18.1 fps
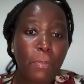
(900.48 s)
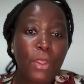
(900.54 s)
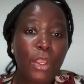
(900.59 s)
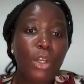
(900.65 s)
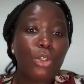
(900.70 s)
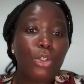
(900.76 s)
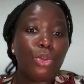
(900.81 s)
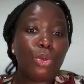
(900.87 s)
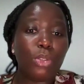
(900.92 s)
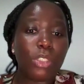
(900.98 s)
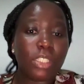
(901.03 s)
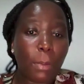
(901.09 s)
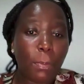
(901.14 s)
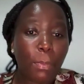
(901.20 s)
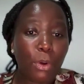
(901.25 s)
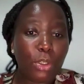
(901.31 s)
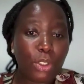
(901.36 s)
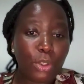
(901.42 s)
to
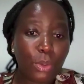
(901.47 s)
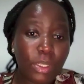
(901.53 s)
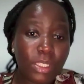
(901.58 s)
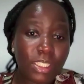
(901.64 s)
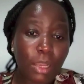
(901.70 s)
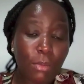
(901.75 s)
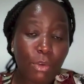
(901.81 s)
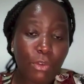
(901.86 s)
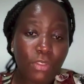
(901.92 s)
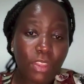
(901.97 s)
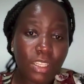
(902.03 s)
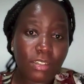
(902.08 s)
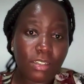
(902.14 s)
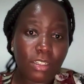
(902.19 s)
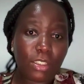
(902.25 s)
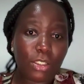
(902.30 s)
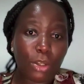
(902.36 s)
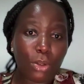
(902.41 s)
support you with some of these
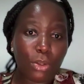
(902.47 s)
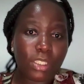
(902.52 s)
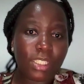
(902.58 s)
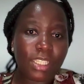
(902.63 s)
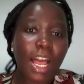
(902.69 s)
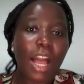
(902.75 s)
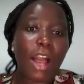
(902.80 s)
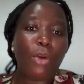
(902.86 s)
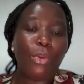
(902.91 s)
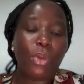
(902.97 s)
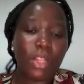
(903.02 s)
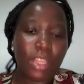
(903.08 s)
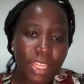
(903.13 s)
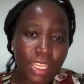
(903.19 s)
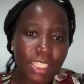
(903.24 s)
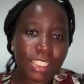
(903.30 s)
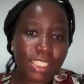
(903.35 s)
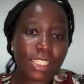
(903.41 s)
results, how will
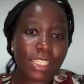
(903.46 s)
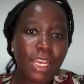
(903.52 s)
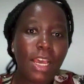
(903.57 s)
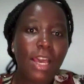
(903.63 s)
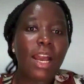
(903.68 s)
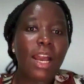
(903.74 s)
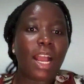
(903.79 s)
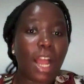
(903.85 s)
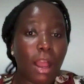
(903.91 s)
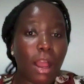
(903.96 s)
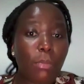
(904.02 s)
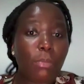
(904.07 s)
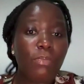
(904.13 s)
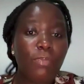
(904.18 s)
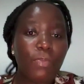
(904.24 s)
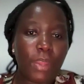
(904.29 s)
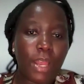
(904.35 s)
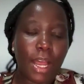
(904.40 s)
this come,
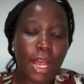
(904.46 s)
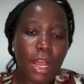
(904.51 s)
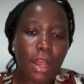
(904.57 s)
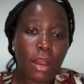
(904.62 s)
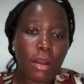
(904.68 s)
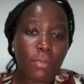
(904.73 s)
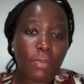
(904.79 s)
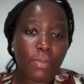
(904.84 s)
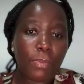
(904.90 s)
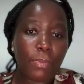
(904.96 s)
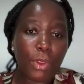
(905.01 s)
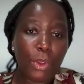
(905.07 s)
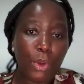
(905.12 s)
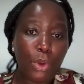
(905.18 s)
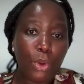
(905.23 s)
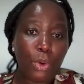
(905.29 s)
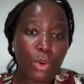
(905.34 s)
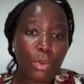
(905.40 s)

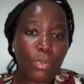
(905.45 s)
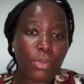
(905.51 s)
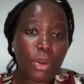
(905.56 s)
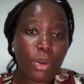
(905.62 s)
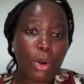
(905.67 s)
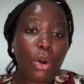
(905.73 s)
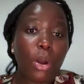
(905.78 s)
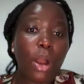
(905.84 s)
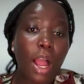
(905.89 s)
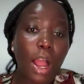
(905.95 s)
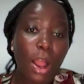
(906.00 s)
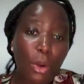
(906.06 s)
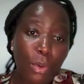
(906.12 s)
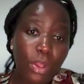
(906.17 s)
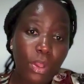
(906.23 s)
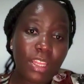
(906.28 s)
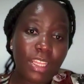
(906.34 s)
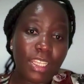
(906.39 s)
or how
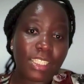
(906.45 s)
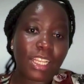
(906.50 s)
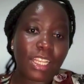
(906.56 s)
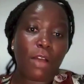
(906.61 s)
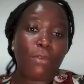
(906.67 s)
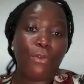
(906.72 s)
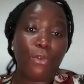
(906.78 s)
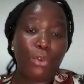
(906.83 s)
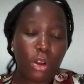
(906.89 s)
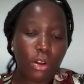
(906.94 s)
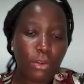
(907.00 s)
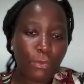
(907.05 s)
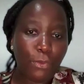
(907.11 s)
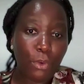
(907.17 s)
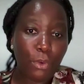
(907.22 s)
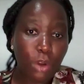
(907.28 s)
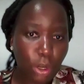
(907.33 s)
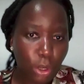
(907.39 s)
will this come
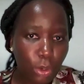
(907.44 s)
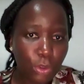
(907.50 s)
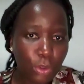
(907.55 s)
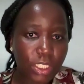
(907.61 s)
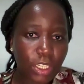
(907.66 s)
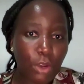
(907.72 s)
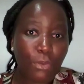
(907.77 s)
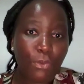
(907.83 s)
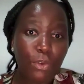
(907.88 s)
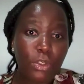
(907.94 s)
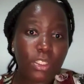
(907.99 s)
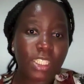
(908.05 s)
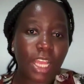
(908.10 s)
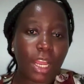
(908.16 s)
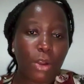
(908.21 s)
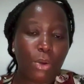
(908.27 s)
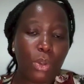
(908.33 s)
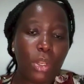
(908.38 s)
full closure or full
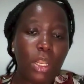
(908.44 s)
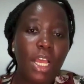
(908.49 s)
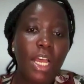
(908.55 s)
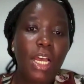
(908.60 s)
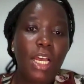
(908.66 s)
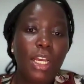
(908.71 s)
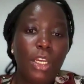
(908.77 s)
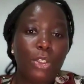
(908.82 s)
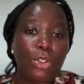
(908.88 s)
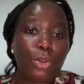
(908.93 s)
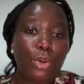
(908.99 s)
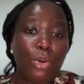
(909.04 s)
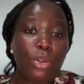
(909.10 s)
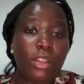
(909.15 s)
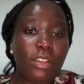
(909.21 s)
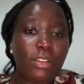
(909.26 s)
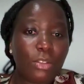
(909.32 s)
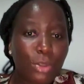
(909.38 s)
circle
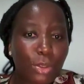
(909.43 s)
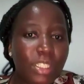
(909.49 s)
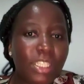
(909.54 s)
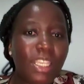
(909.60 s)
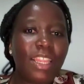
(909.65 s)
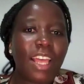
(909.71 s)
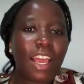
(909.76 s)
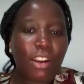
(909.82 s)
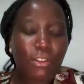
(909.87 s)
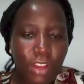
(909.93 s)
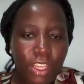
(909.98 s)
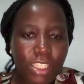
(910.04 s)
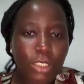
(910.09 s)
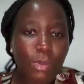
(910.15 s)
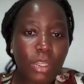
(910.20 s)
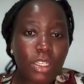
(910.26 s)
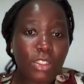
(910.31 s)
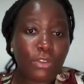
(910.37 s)
to see the
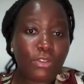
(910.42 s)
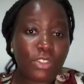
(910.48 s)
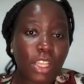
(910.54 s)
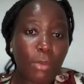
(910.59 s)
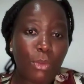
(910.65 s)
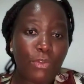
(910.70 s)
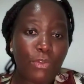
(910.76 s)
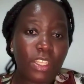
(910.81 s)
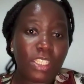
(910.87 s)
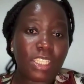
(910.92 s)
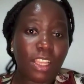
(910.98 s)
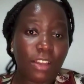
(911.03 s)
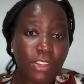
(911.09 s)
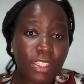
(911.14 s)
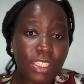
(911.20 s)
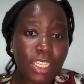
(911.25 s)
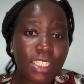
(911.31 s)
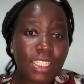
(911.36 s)
advancement of some of these
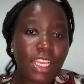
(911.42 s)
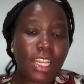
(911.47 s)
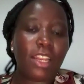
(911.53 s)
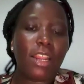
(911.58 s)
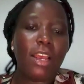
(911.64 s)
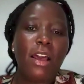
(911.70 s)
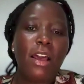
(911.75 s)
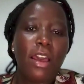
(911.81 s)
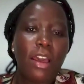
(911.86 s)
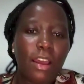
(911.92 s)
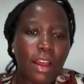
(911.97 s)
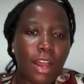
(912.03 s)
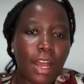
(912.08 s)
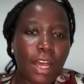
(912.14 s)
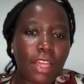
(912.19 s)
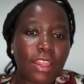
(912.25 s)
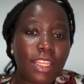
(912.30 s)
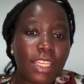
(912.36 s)
services, and
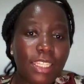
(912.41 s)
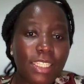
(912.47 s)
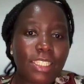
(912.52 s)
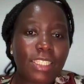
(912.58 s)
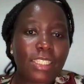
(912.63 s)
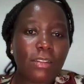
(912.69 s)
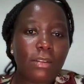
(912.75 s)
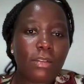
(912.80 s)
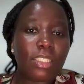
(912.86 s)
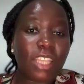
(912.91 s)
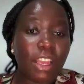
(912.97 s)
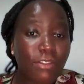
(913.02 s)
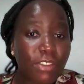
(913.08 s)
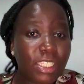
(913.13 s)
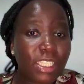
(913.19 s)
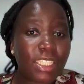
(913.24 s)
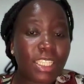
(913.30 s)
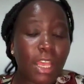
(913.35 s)
these
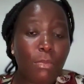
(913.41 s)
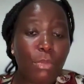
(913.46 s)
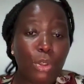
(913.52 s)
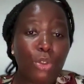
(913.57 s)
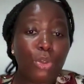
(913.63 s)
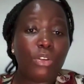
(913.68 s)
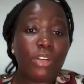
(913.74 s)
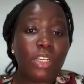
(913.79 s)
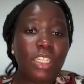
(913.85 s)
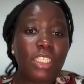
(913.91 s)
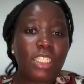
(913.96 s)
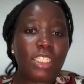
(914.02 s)
services are able to reach